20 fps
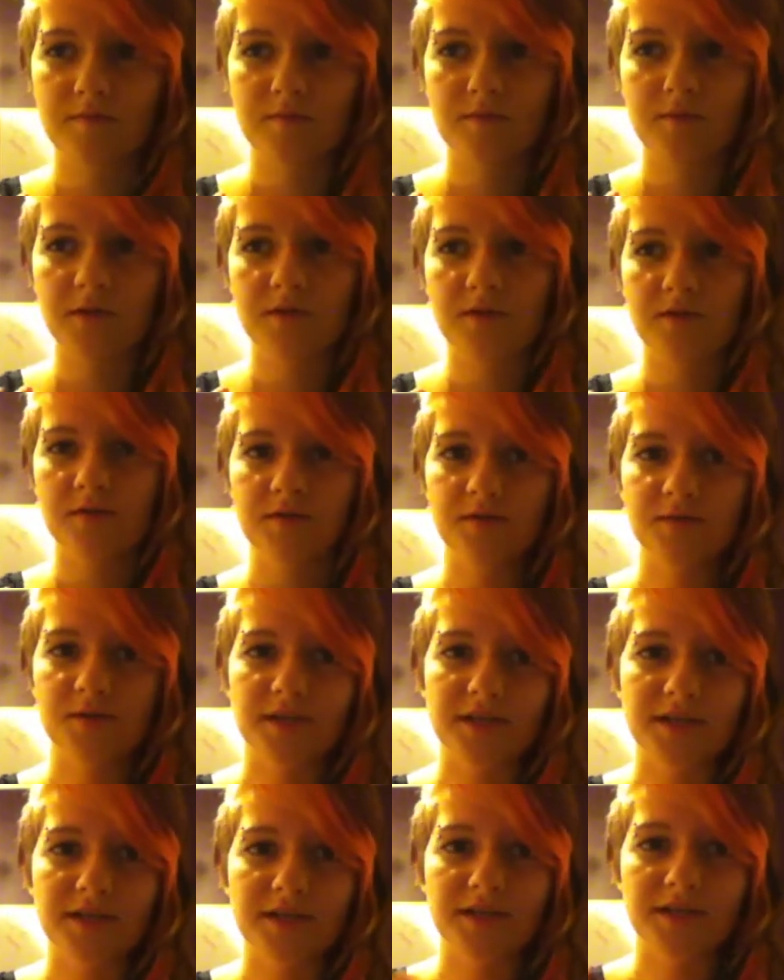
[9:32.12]

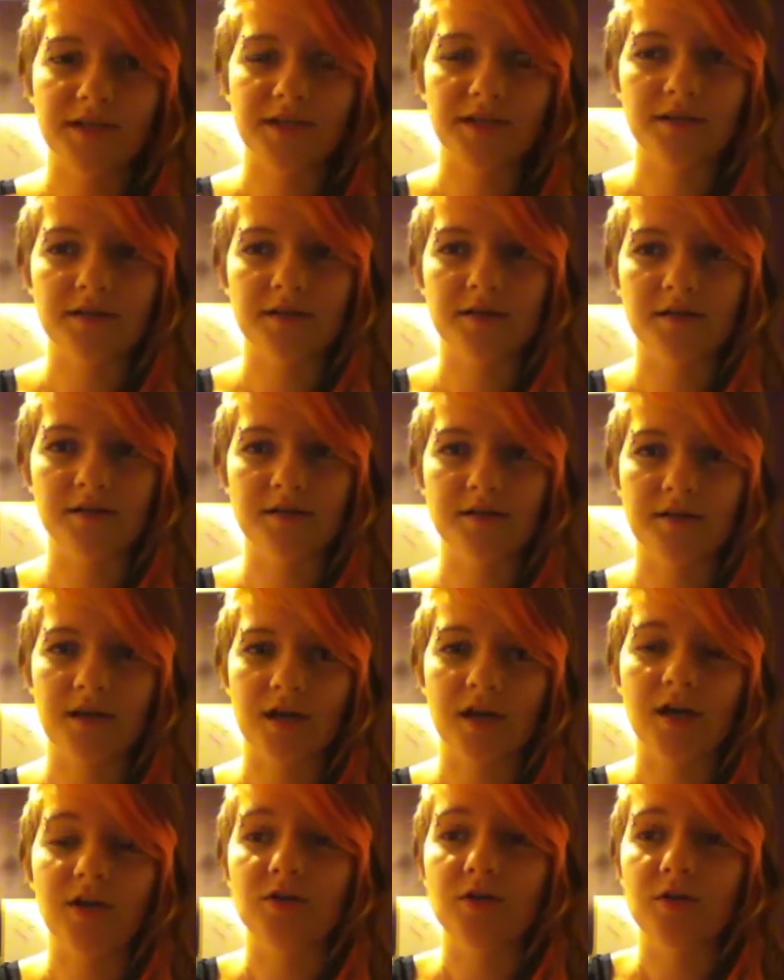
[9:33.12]
completely
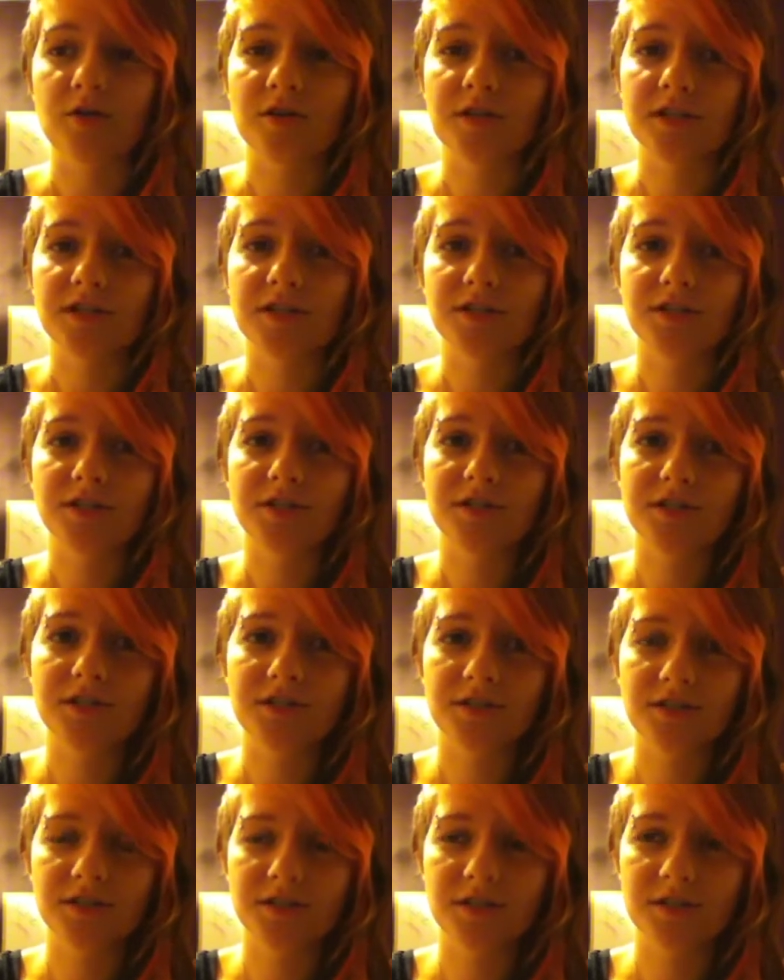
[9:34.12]
acknowledged
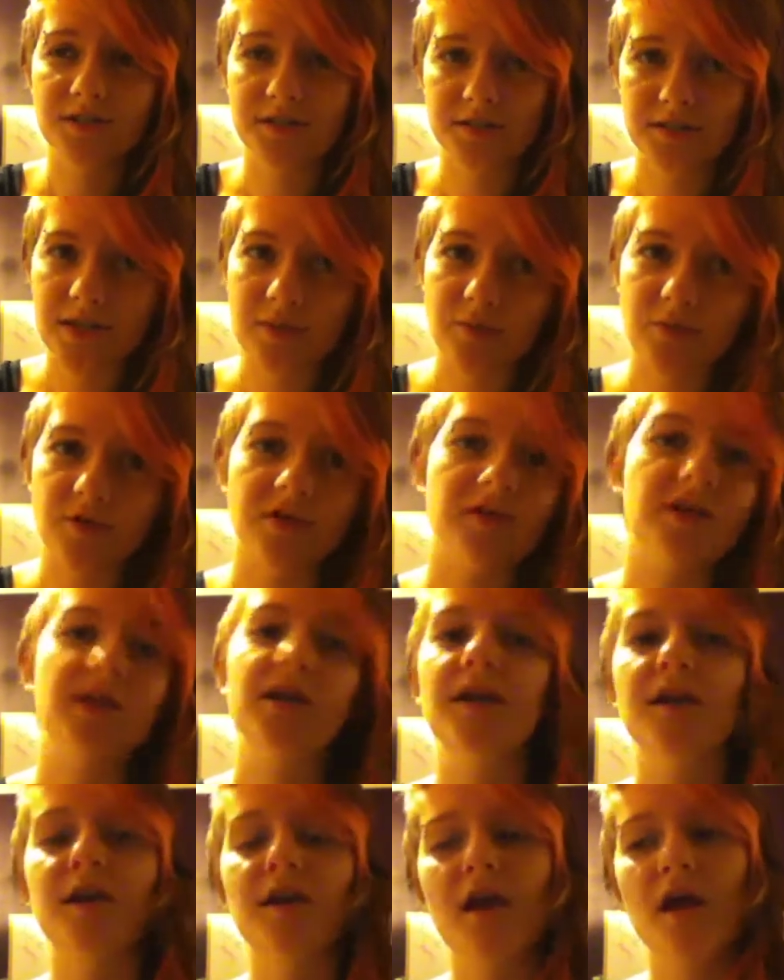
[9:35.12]

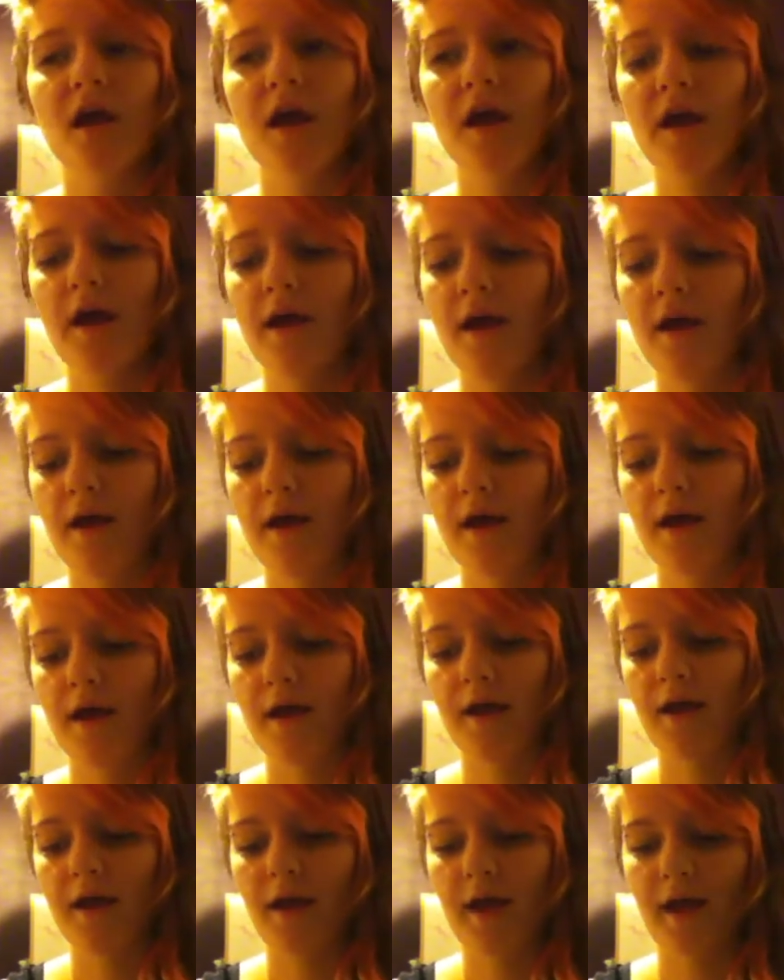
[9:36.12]
separately,
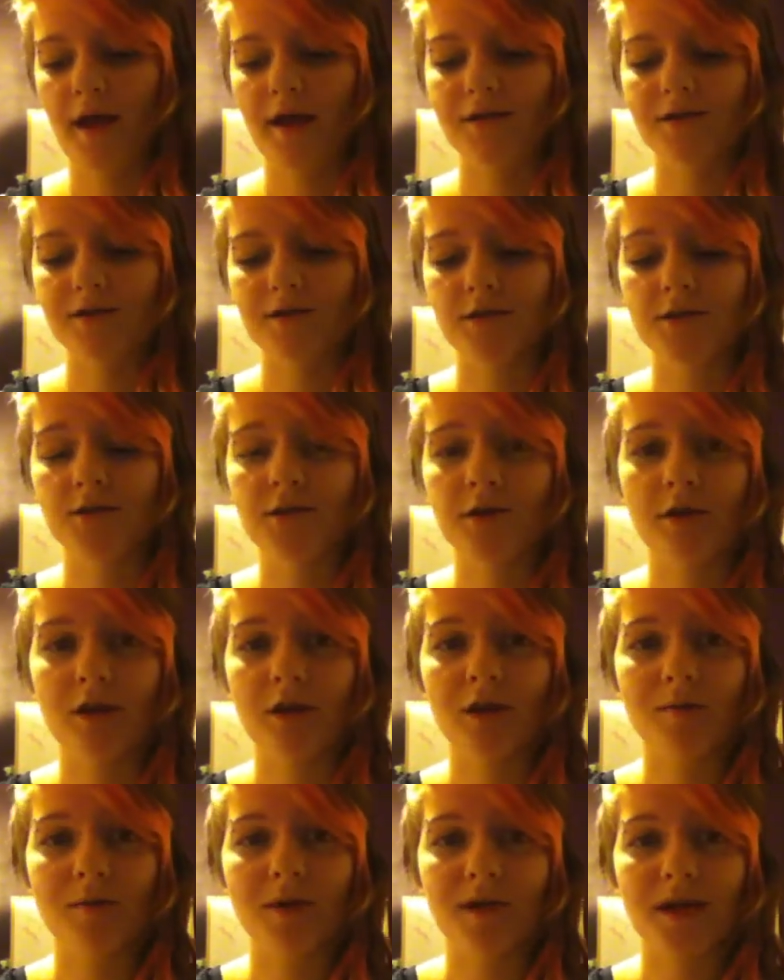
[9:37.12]
and
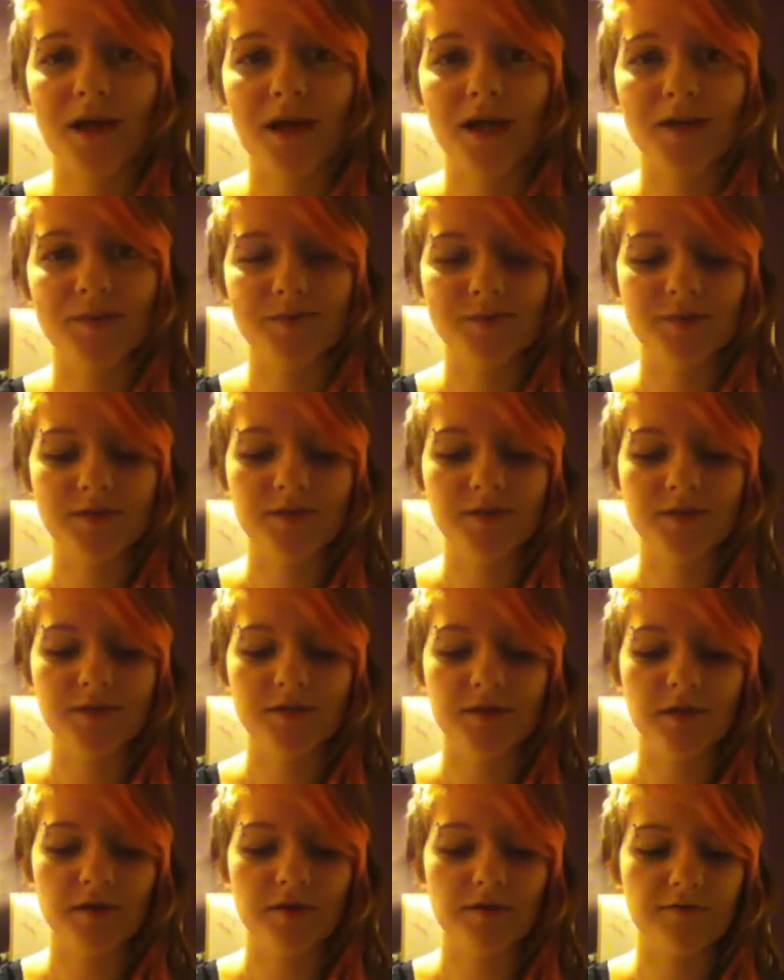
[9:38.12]
showing me games and
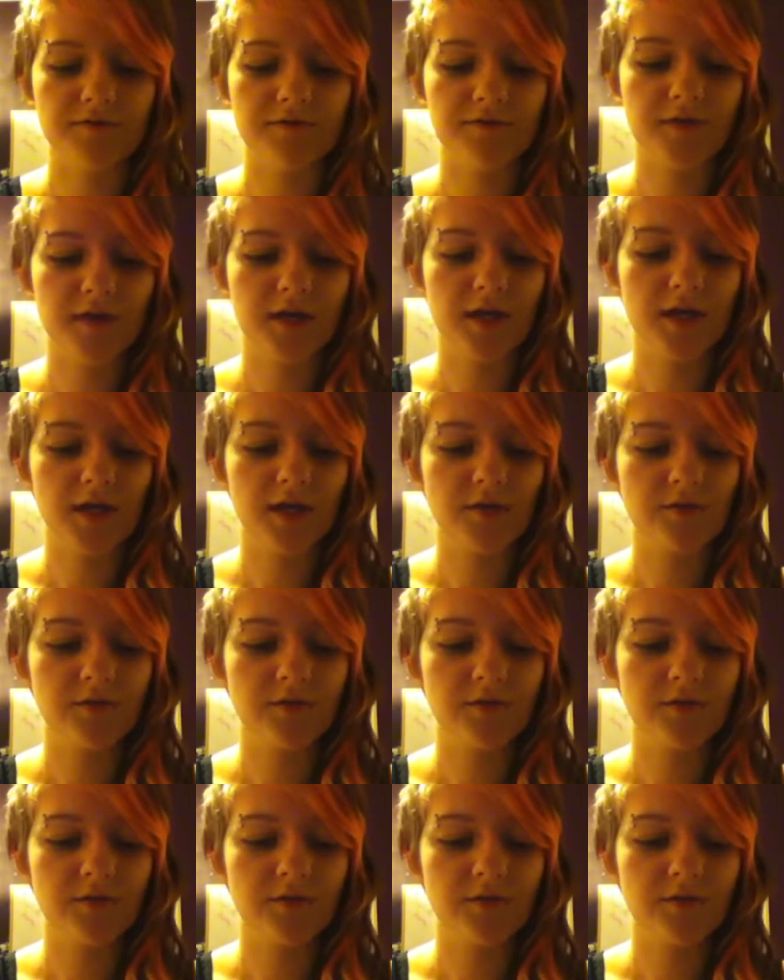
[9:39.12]
stuff, he